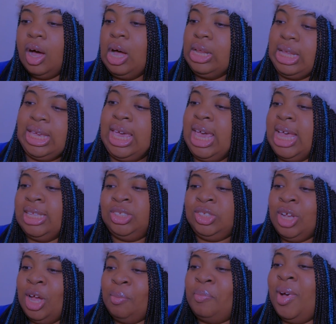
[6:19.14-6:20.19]
All the kids
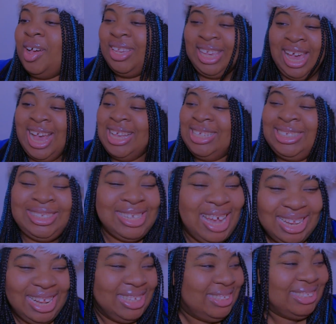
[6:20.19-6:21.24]
talking about, yay,
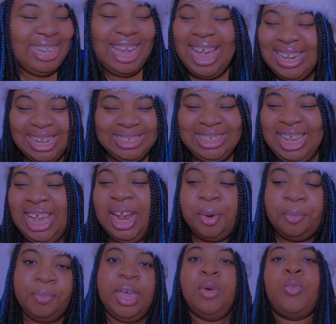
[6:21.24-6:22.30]
Santa's
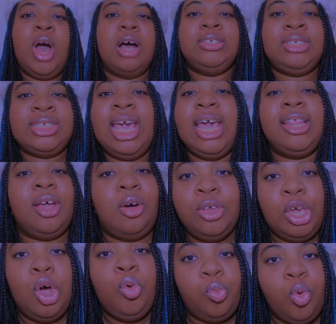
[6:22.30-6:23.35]
here. Meanwhile, Santa
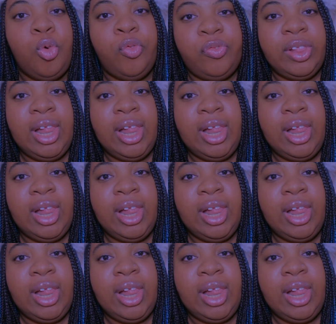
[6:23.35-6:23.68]
on your roof